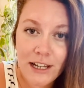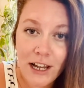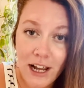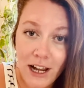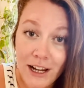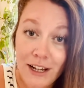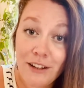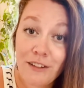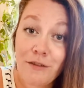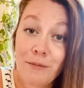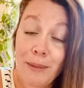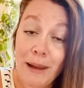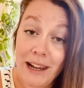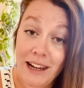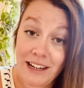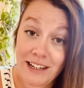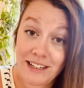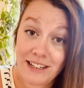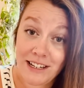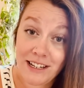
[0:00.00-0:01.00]
kind of
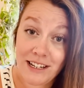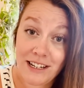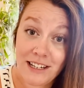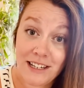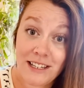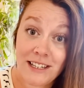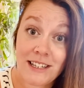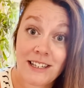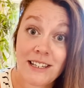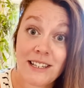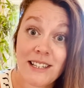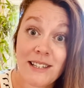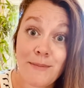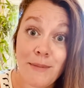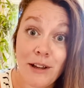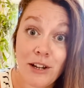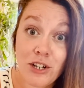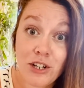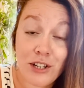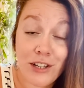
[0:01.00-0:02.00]
painting is
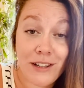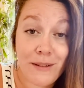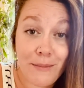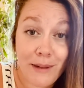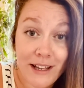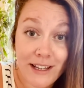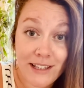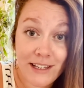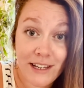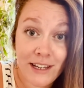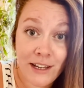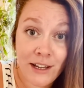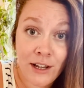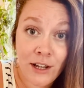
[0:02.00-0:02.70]
especially messy.